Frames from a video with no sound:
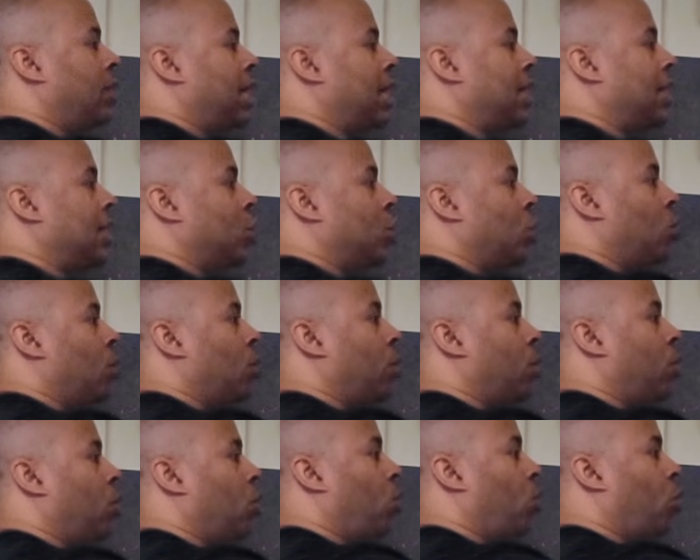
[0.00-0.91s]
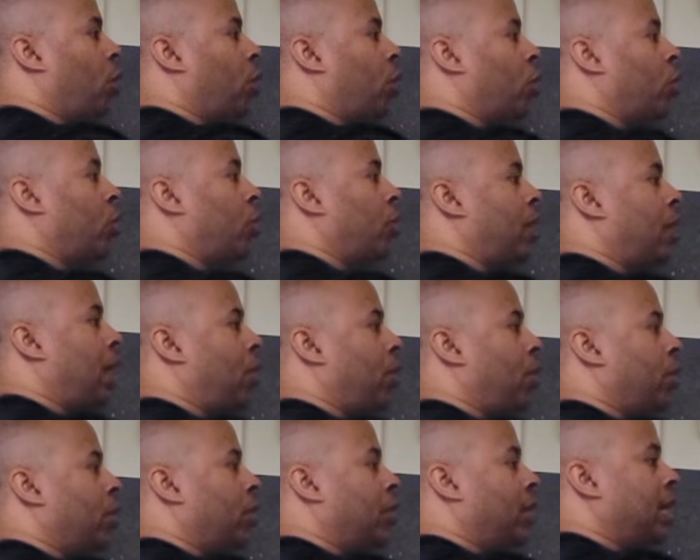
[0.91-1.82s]
that you want to work on that
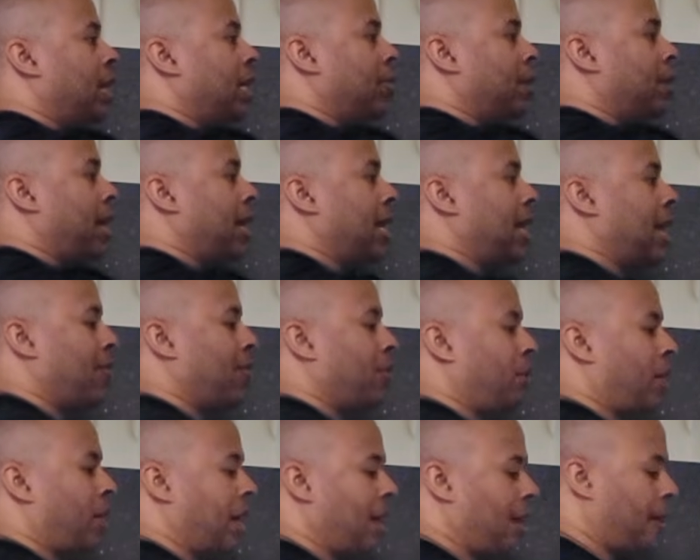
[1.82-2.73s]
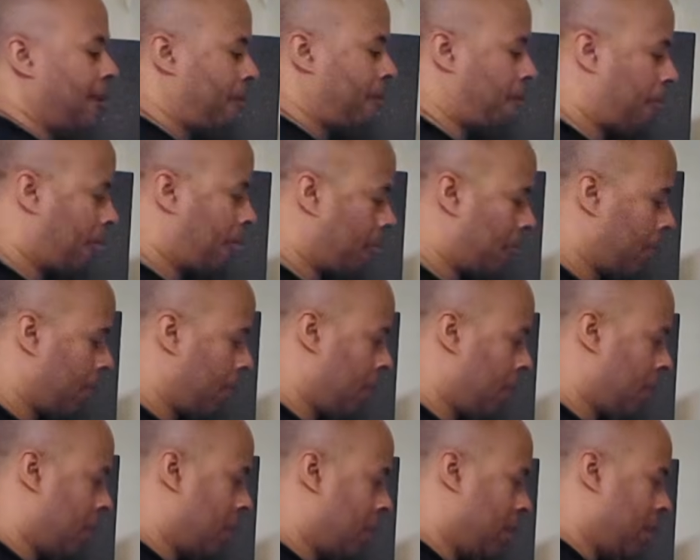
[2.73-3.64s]
one on the next painting after that.
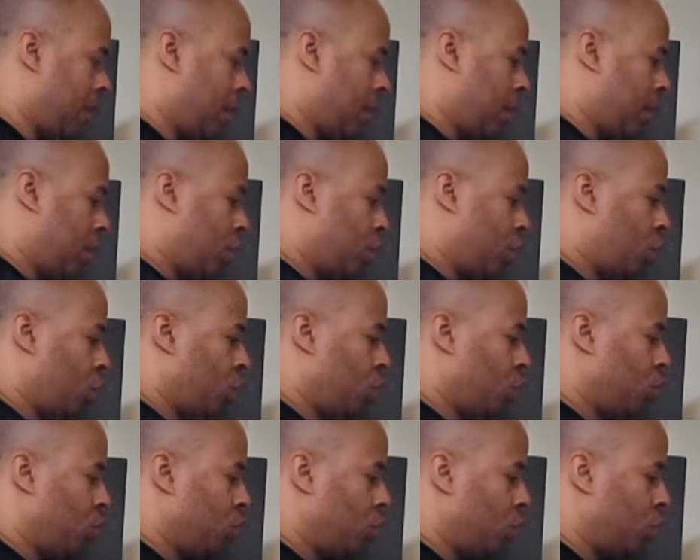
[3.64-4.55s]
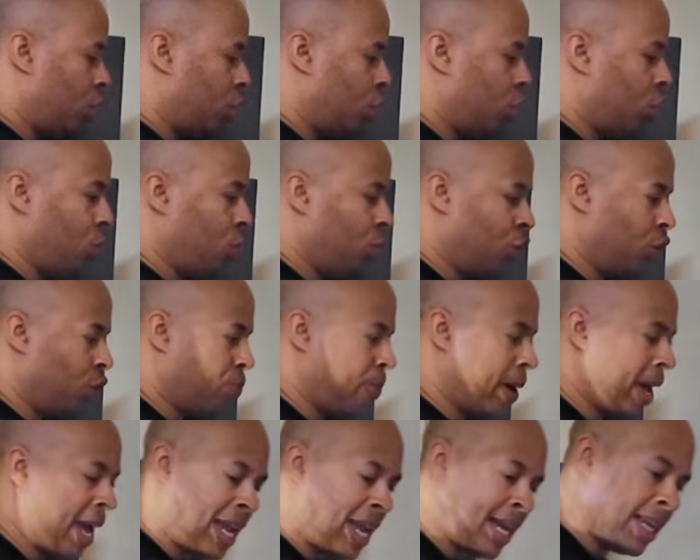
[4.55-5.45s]
Choose your
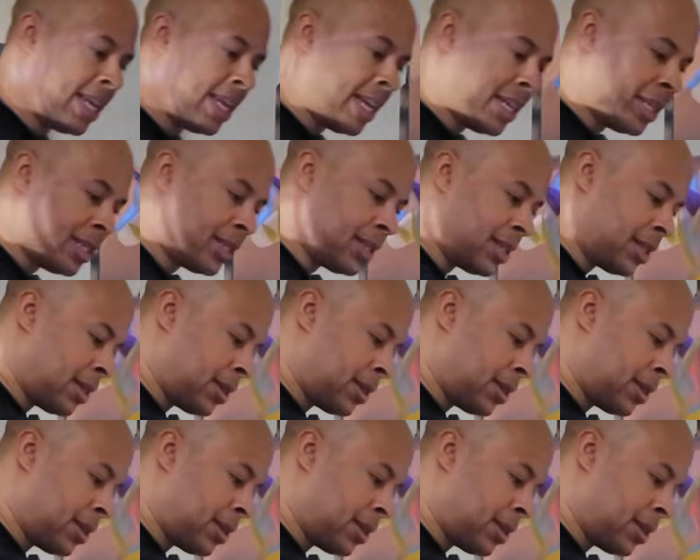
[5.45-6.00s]
paintings.